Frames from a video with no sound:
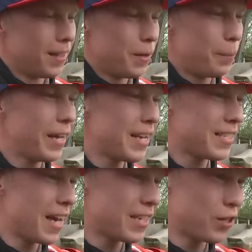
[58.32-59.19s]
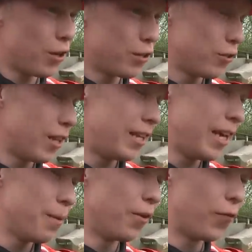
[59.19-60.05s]
Biggest thanks goes to the
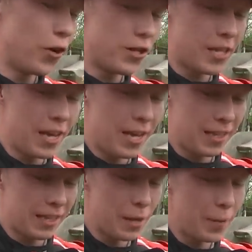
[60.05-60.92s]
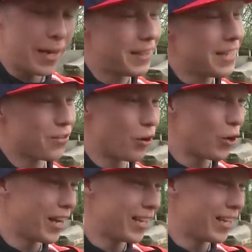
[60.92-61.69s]
team, of course. They made this rocket